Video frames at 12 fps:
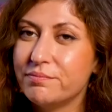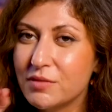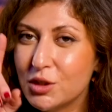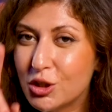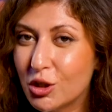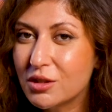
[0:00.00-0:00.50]

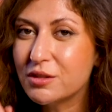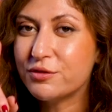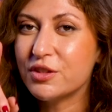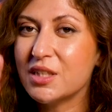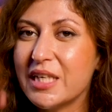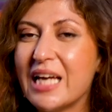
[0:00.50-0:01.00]
Don't
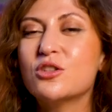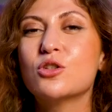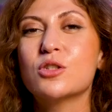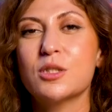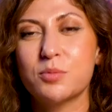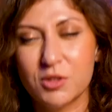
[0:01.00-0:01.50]
forget to
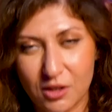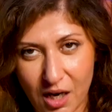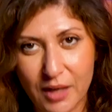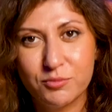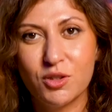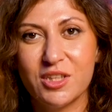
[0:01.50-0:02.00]

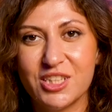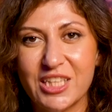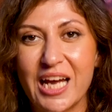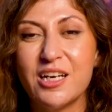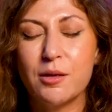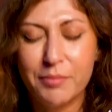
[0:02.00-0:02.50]
subscribe to the
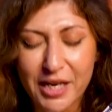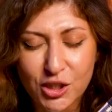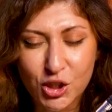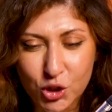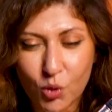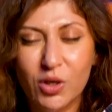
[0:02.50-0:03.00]
channel. Make
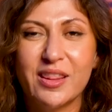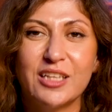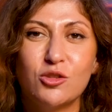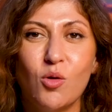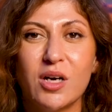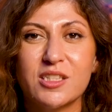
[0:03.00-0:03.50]
sure that
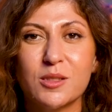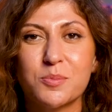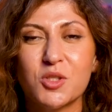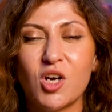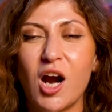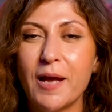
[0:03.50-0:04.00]
you are
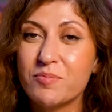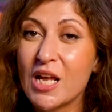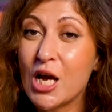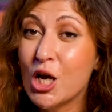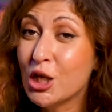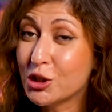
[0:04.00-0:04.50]
subscribed
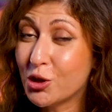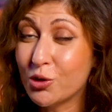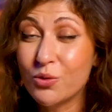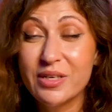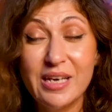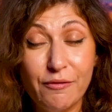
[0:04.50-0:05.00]
so you
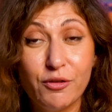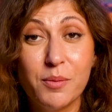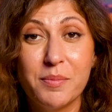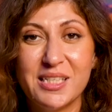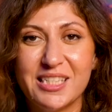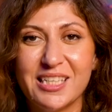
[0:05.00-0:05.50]
never
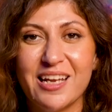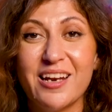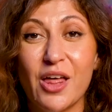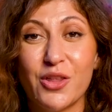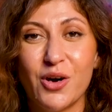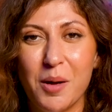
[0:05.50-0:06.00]
miss
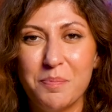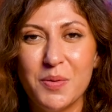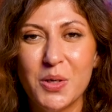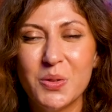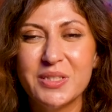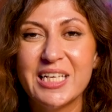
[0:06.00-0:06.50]
another
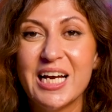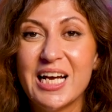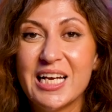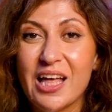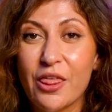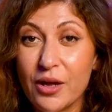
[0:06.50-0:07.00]
upload.
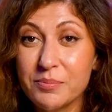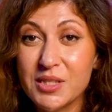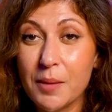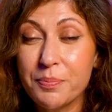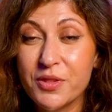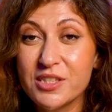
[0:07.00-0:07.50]
Thumbs
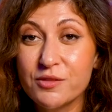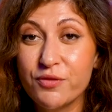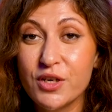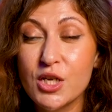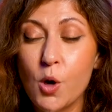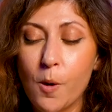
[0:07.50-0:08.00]
up this
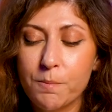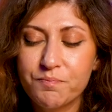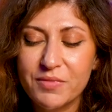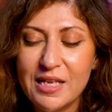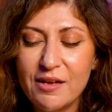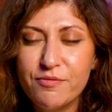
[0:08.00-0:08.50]
video,
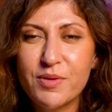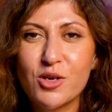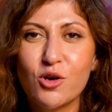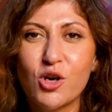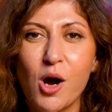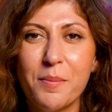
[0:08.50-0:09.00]
leave me your
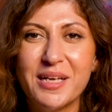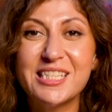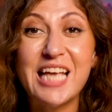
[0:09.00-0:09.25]
comments